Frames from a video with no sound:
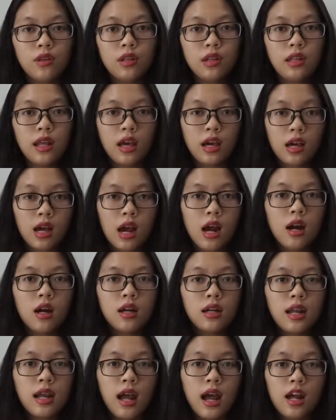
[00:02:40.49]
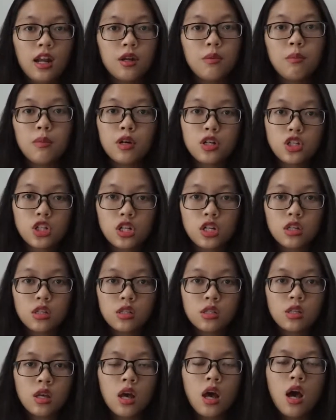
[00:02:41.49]
their card at a merchant
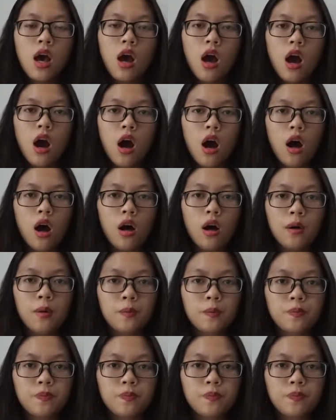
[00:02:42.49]
or